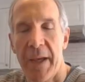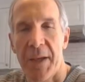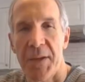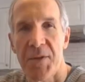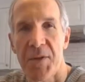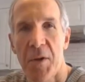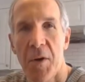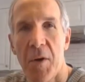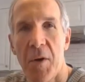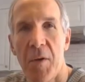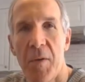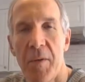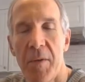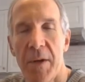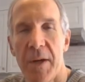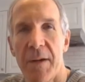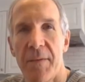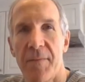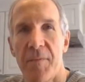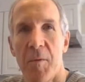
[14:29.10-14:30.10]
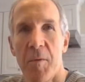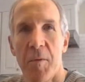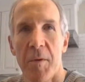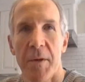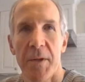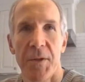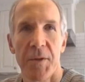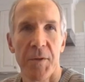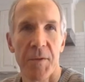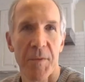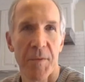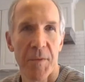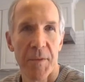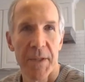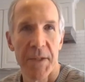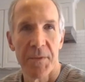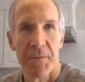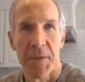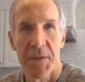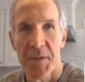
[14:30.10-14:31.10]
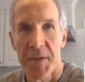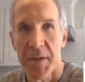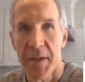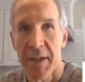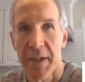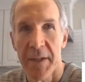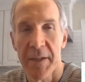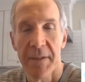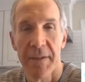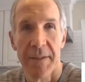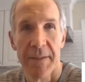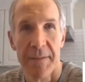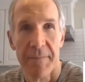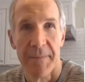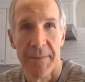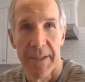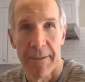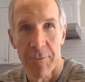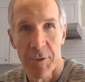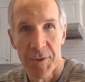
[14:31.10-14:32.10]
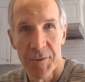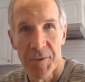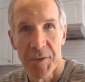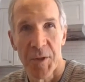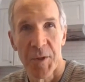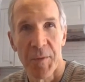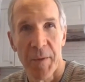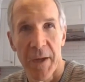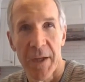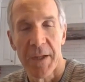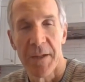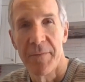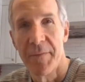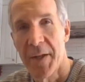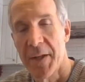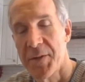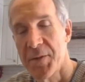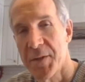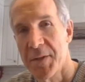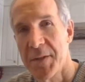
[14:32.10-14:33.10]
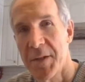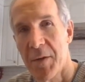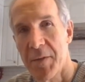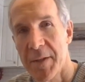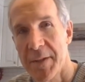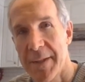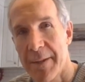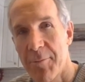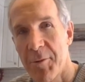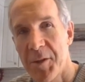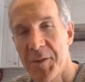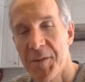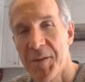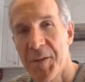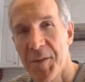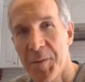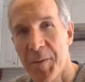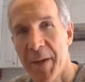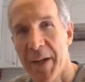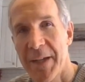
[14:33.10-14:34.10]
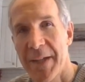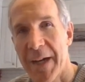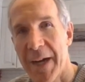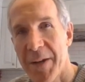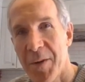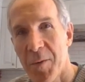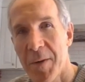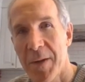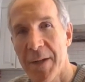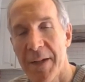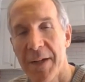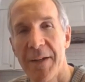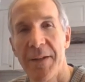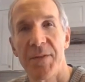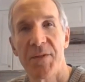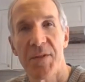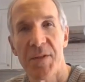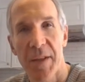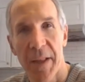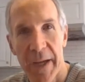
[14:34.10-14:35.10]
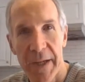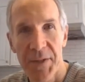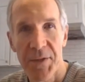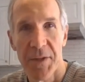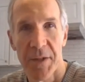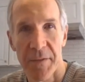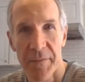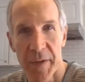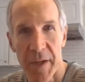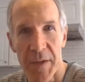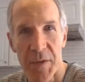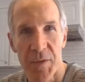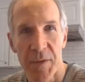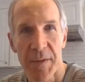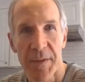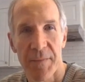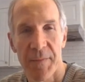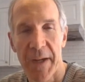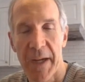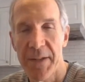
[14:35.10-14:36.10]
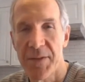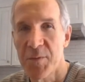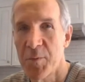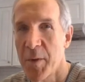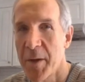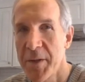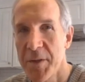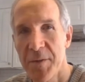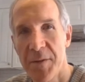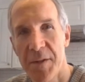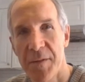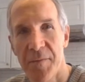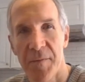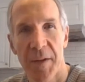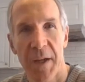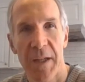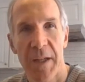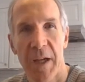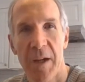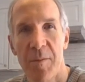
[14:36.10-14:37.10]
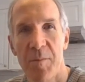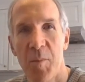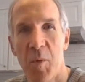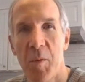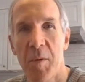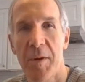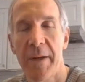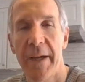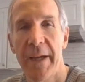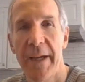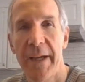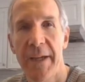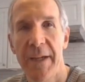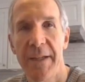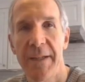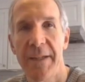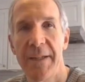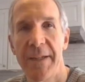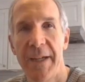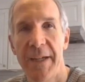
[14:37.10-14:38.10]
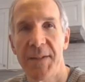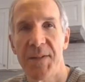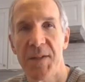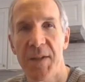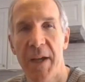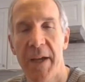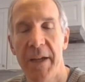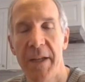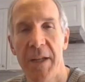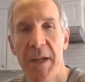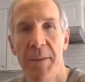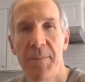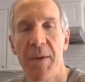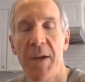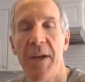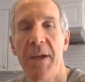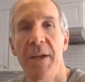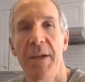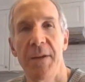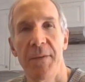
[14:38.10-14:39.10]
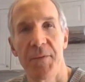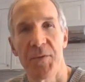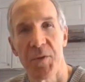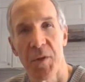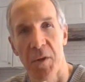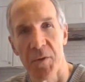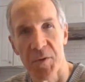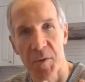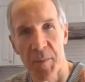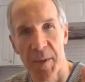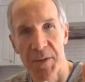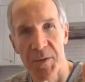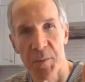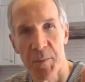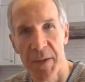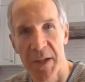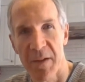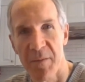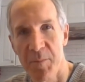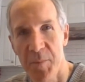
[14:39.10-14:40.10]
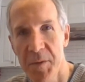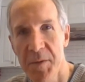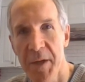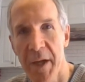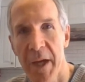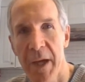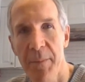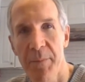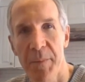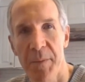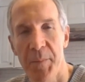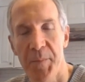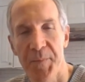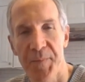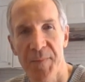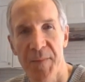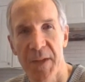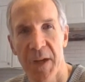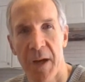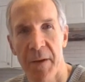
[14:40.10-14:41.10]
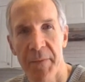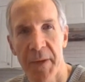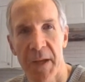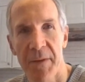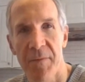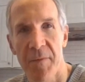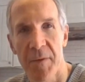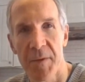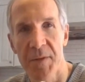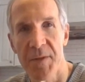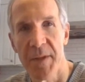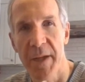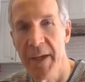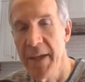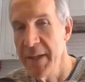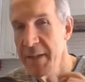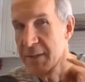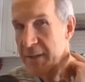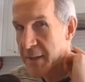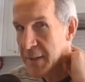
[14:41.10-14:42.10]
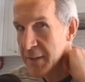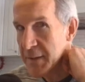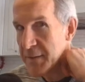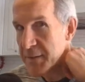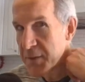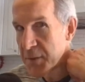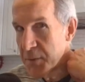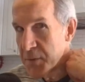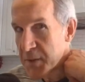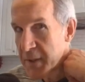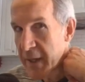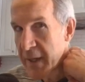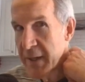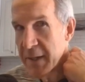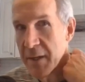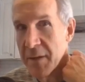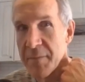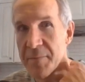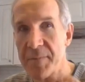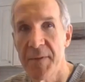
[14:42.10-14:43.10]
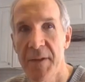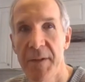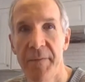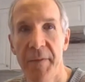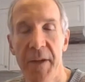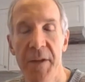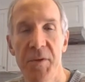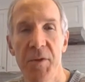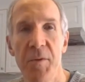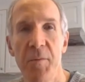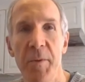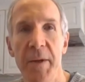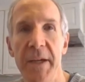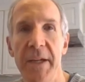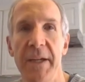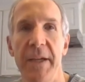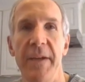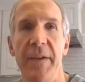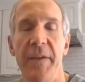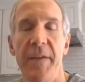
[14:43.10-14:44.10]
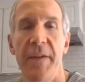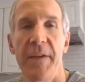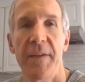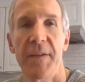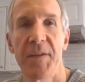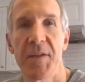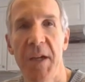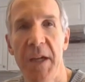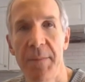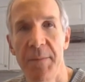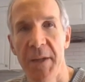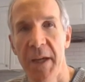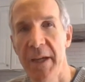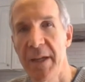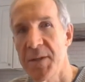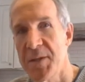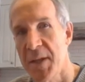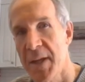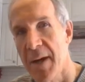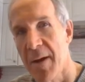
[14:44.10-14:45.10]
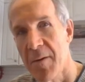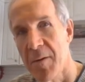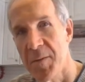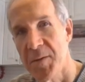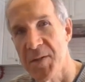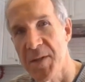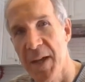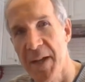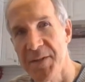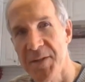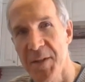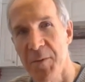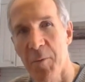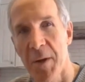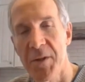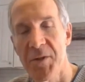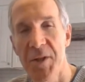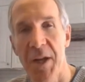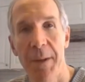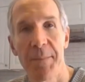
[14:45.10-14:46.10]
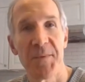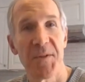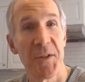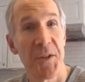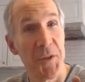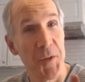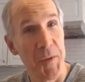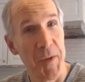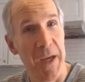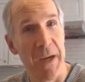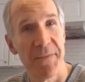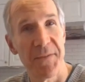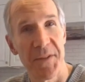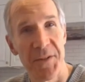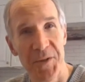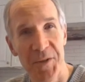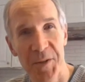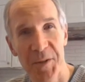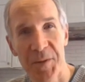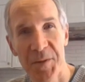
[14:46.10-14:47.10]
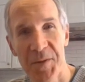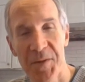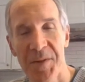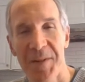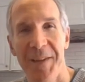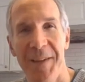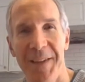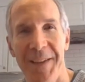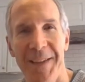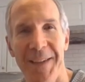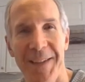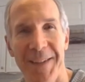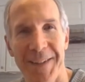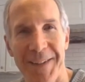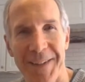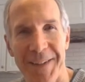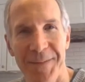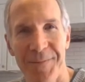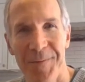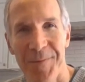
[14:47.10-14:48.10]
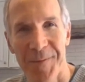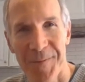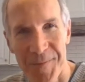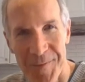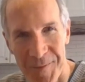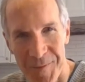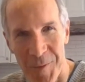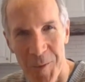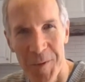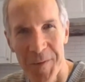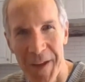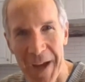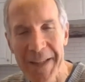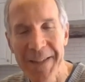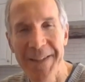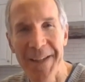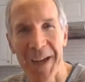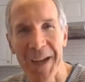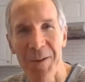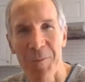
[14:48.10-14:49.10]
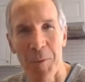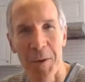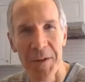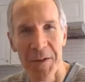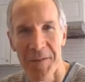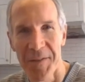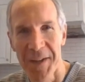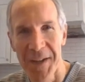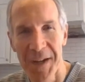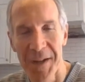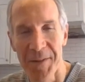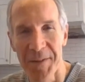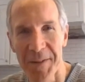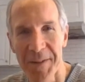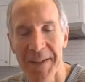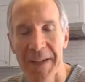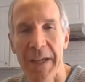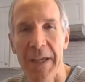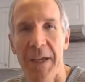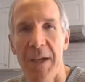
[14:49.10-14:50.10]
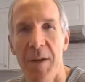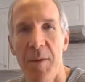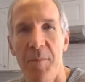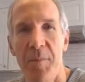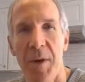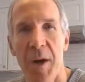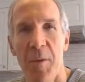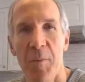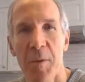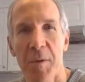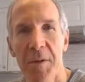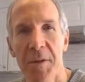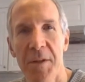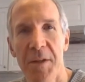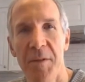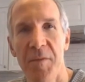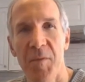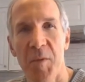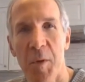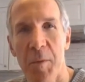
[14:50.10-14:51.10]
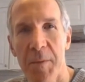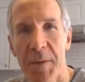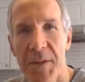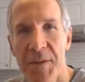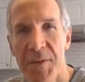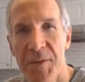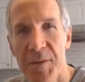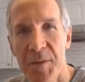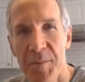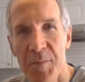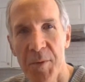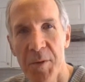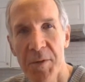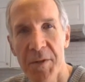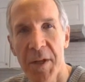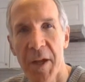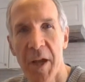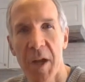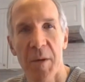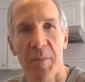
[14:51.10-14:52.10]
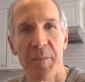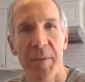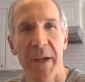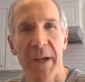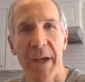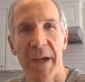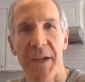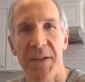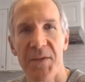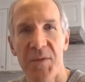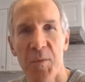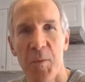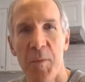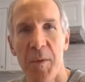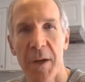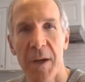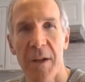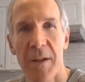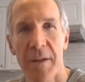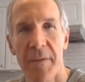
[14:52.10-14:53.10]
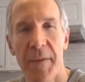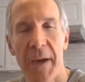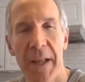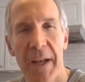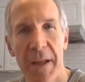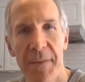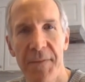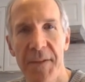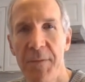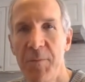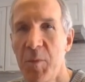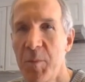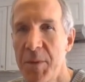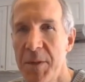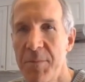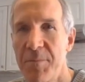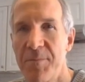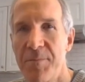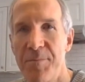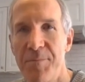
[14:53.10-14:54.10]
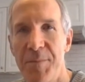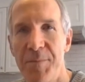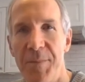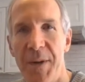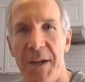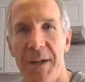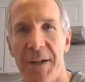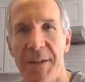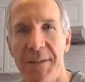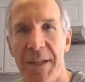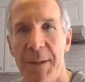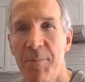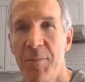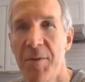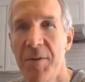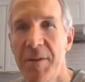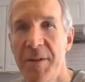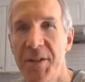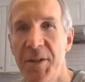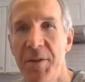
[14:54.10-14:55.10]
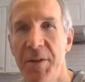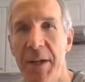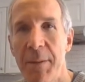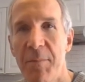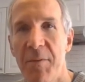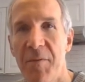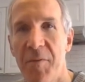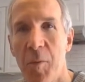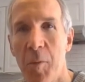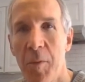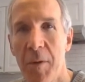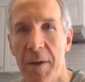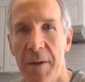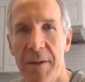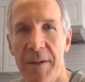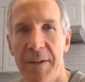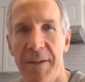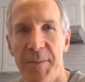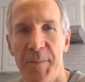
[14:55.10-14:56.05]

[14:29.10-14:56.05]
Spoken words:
So for you interested in WQA convention, go to wqa.org/convention. That's where you can find out more and get signed up. I should also mention we have boot camp on that first day, Tuesday of convention week, same day as the RO sizing workshop. So you do have to choose for that day, one or the other. but we're looking forward to boot camp as well. And that I think will be year number 4